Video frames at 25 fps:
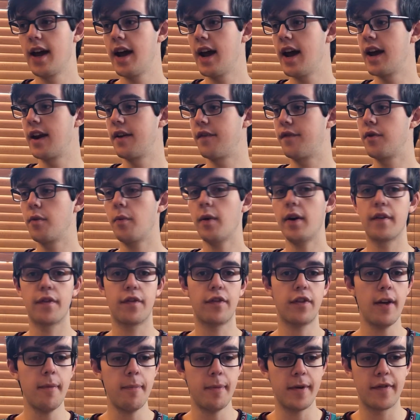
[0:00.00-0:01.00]
And if you want to
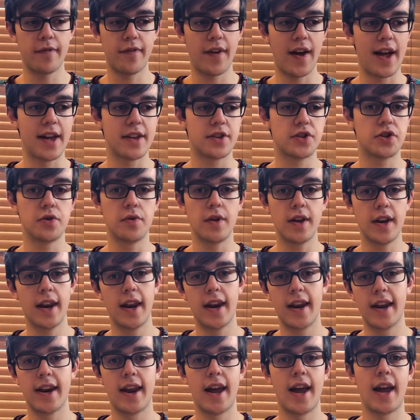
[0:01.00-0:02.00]
flip it fast, you need it
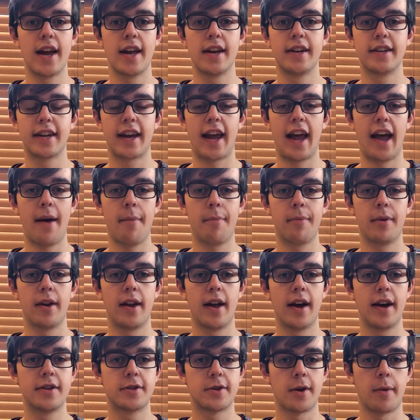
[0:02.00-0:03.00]
in hand to
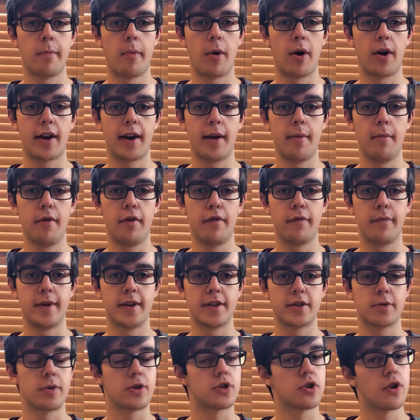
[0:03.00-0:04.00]
capitalize on market
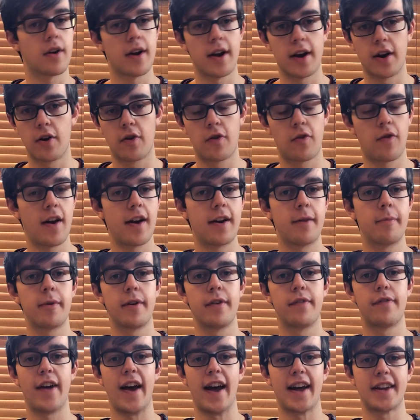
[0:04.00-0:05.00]
movements, which are incredibly
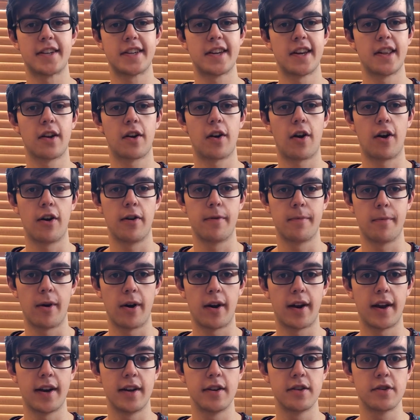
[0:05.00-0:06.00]
fast in the card
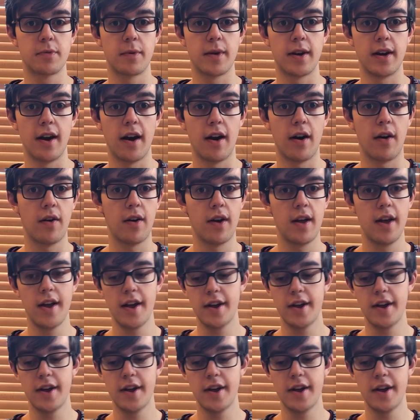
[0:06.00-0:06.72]
market, as we know.